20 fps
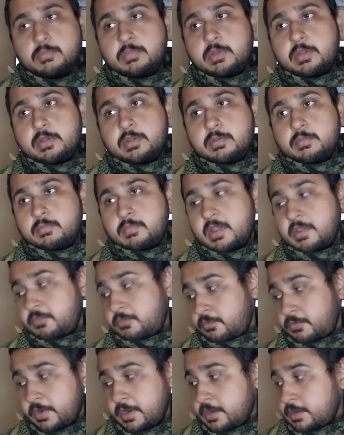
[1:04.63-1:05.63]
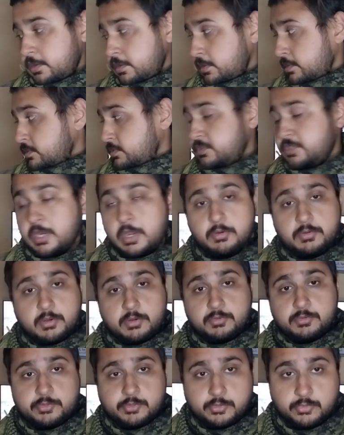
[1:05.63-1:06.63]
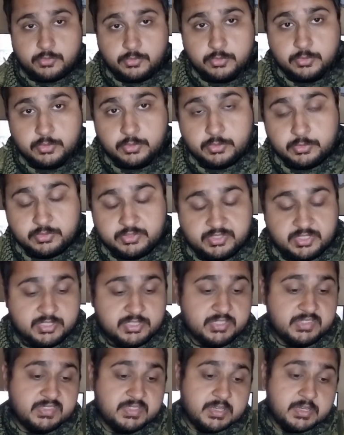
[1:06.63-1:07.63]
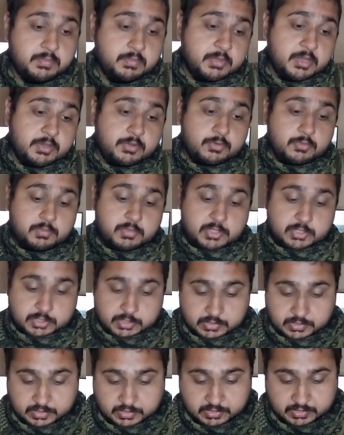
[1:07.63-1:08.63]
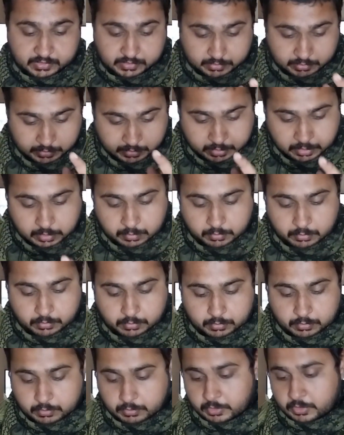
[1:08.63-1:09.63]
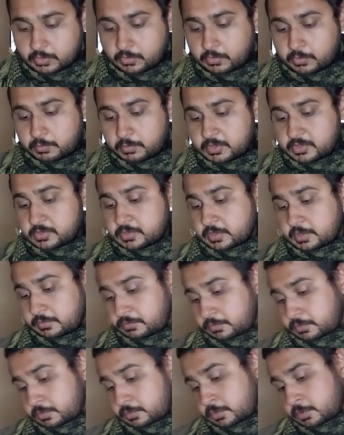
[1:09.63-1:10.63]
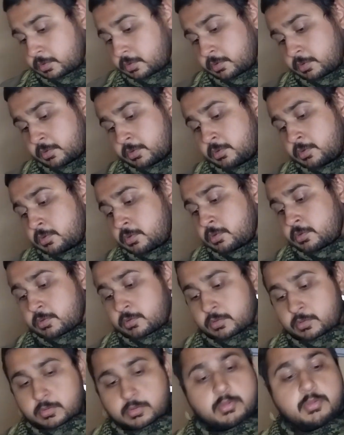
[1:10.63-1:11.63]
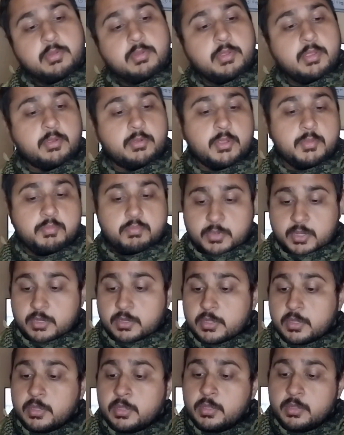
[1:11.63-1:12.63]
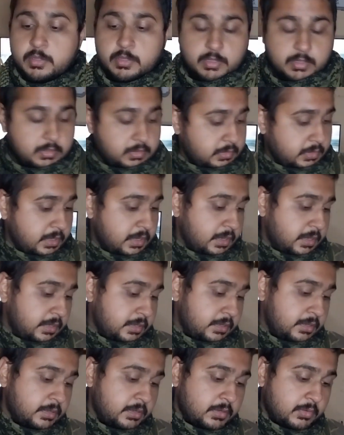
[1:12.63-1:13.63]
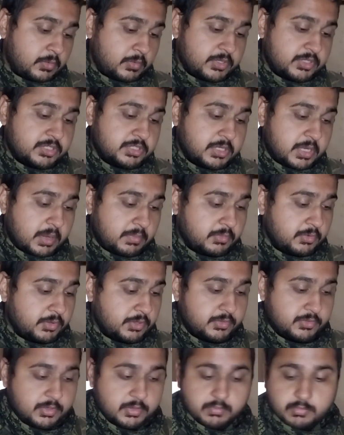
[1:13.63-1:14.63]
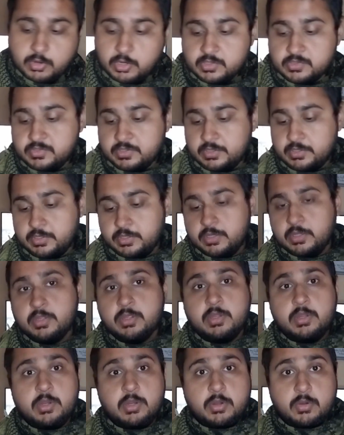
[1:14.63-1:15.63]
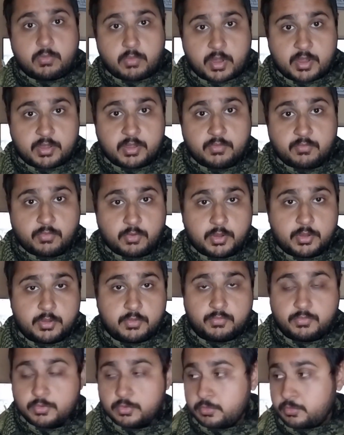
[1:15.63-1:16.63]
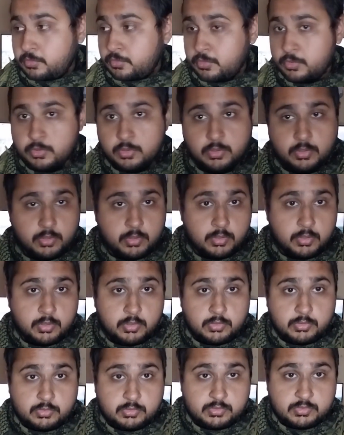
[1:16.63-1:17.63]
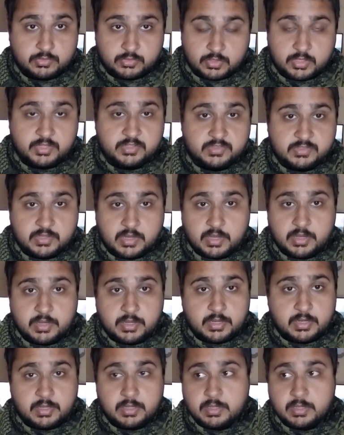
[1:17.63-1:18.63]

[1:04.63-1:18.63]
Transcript: But my friend, shout out to Kuro, suggested me to purchase this beautiful piece of equipment, and which I'm going to unbox it right in front of you. So let's start it.